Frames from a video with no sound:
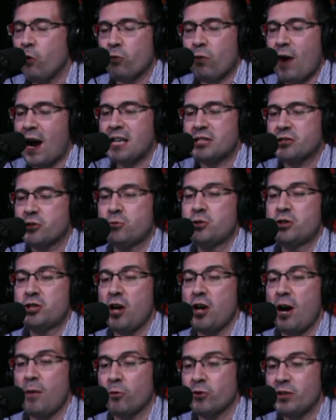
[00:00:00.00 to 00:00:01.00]
roster who
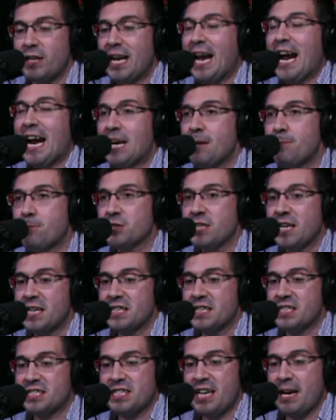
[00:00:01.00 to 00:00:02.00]
saw more than 80% of
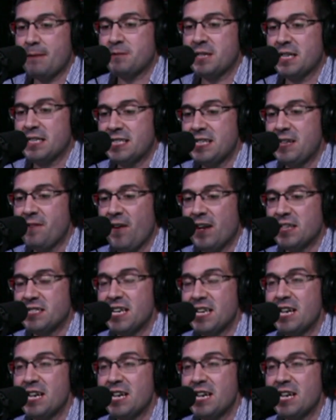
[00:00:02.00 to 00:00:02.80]
the snaps on defense,